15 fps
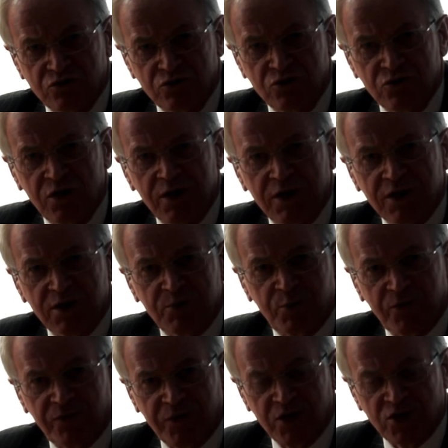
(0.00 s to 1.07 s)
to a
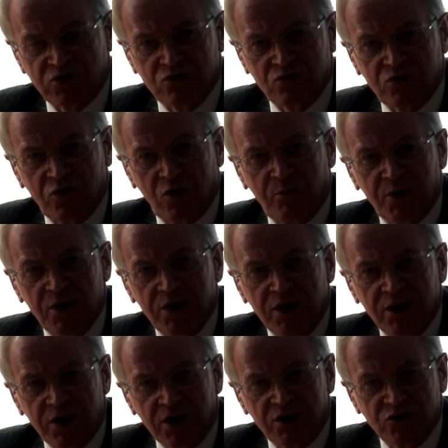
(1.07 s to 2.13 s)
professional club
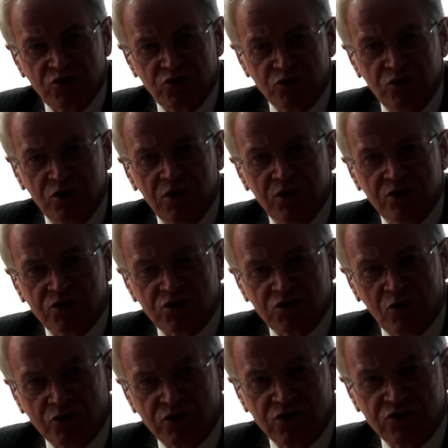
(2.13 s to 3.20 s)
into the
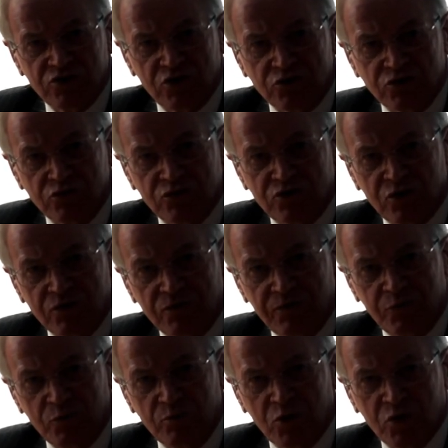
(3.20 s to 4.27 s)
Scottish Youth
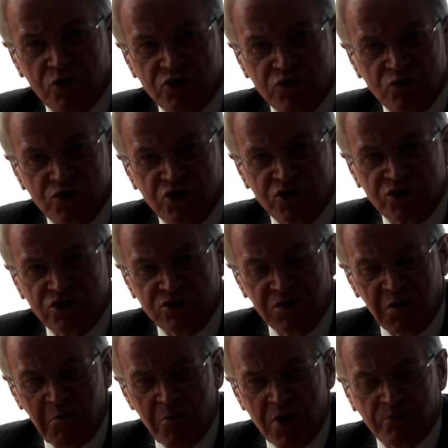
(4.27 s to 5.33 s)
Football Association